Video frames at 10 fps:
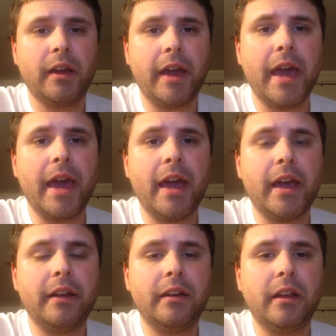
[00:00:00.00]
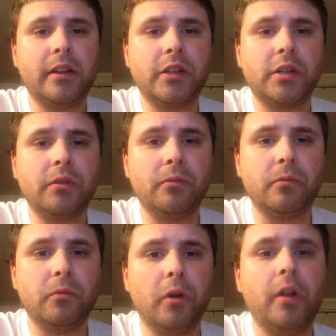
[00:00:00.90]
And it's
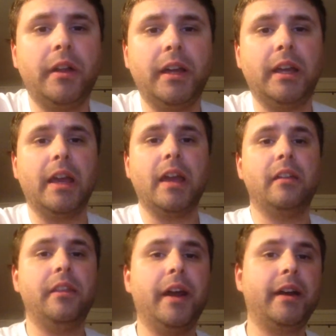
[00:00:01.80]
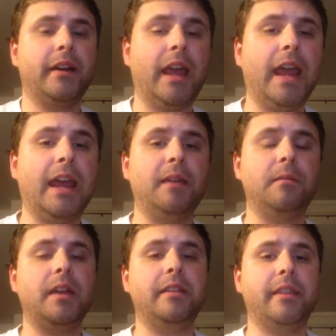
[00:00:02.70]
really their
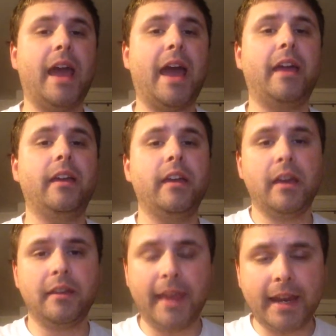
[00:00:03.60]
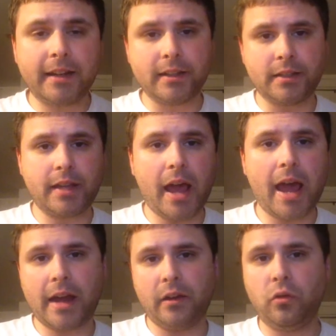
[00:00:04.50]
game in that they
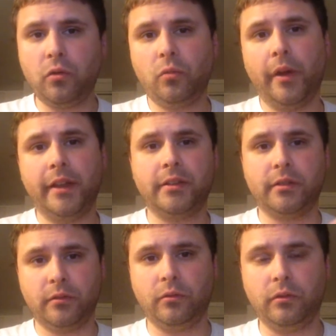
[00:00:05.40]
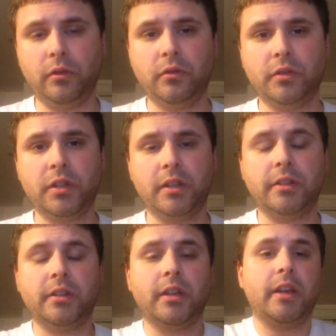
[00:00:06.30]
decide who wins and who
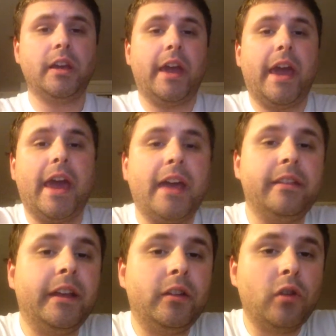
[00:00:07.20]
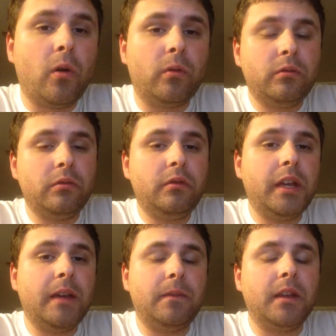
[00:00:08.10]
loses, and they don't
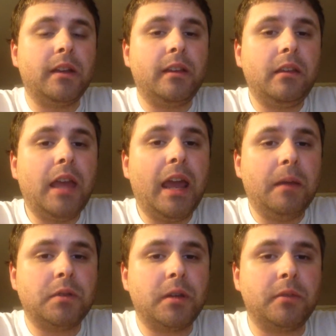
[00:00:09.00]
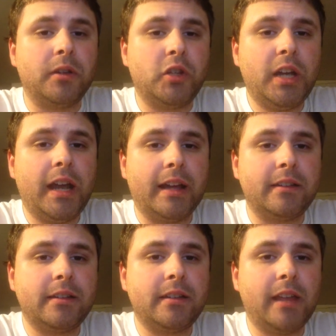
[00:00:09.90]
leave the games up to
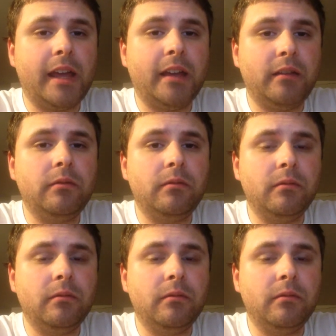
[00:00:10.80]
chance. They